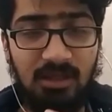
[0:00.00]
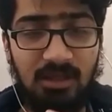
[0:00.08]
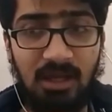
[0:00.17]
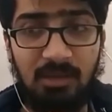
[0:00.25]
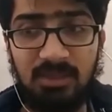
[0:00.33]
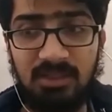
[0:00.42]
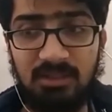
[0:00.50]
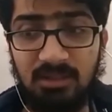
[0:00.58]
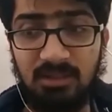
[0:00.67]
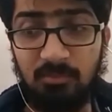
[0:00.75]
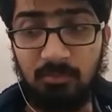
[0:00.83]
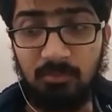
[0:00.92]
I mean,
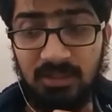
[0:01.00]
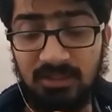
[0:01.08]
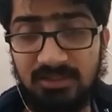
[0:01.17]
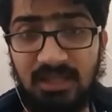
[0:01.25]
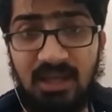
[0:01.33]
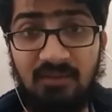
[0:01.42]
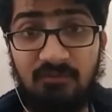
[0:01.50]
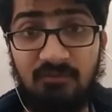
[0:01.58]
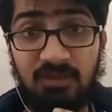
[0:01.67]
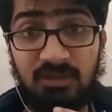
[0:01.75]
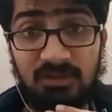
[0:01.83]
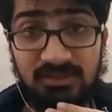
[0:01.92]
in months I
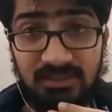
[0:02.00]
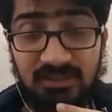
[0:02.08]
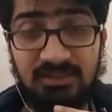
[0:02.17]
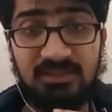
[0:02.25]
haven't seen